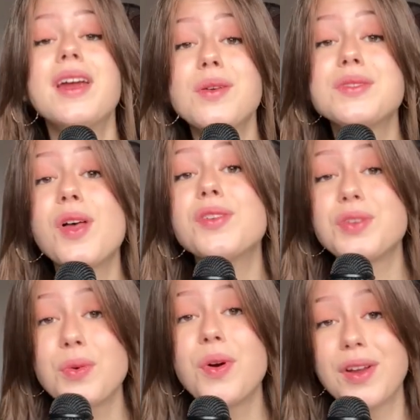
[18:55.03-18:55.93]
he was
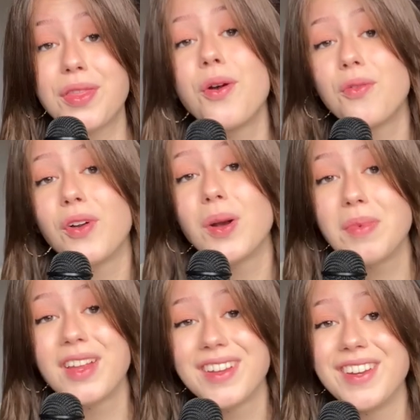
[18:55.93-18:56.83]
also worth over $1
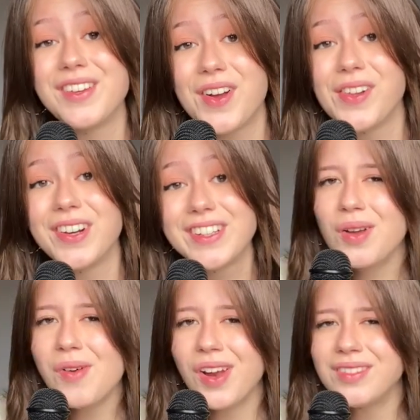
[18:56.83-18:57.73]
billion. Come
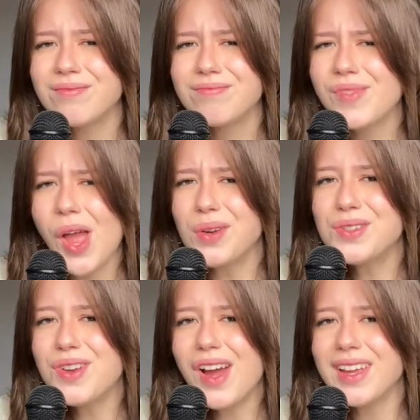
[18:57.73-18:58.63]
on. How'd
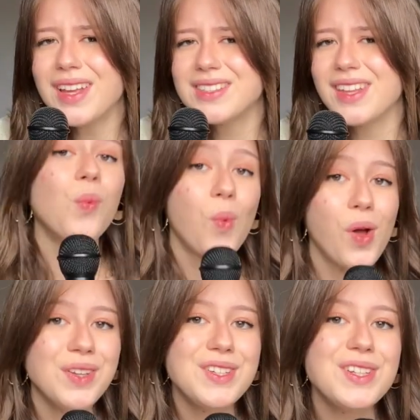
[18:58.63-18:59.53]
you not guess that?
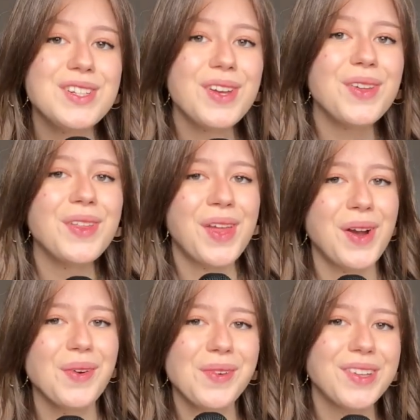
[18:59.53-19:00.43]
One detail that I
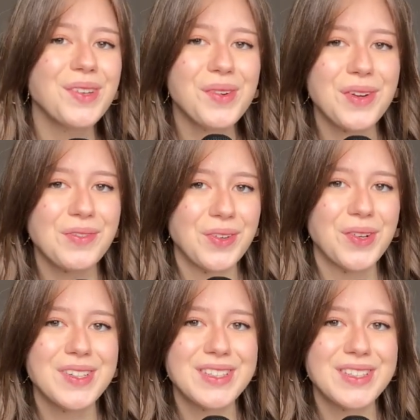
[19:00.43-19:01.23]
really want to focus